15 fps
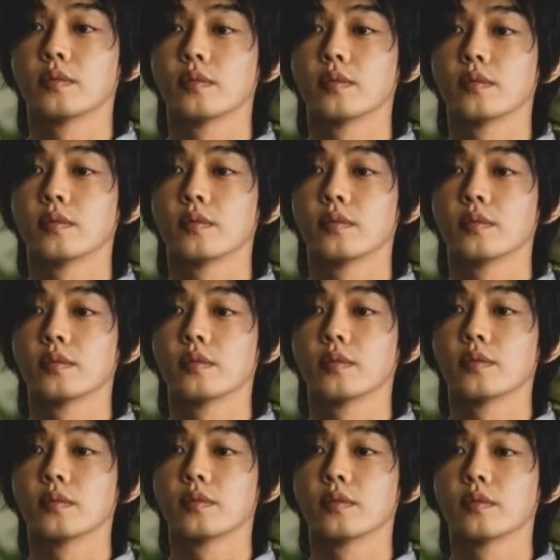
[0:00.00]

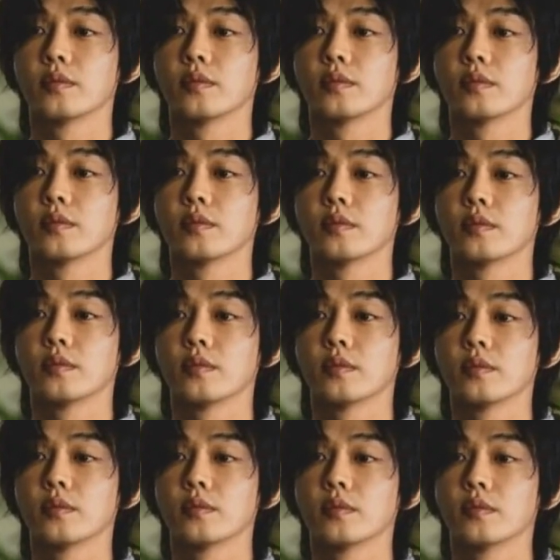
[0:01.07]

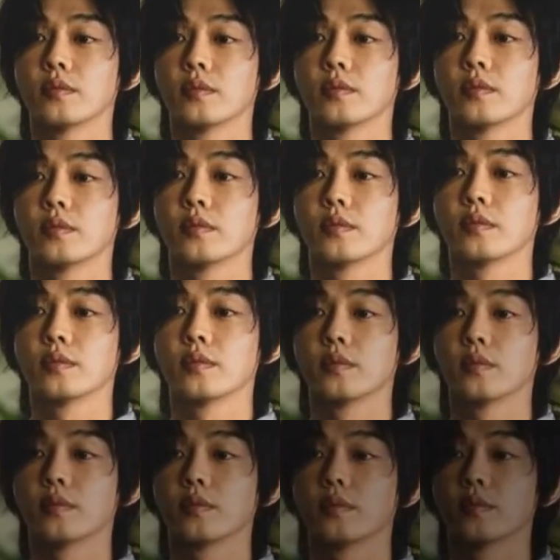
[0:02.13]
Nobody speaks.